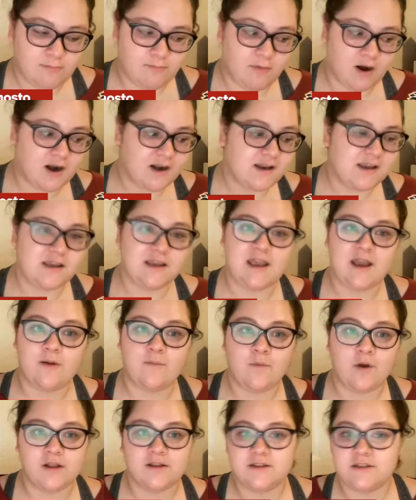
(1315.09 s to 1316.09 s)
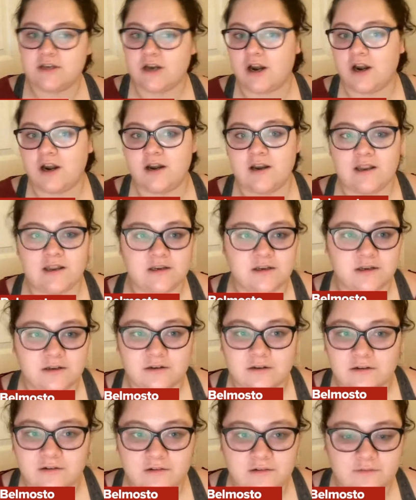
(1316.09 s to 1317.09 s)
Marky get one start
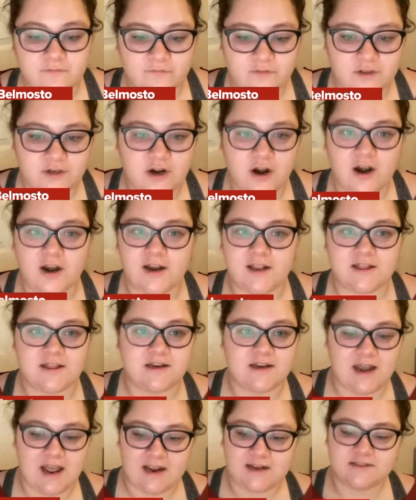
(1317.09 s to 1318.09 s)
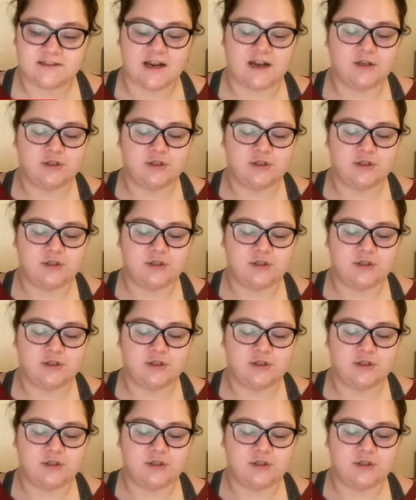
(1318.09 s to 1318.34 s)
and Vladar get the next.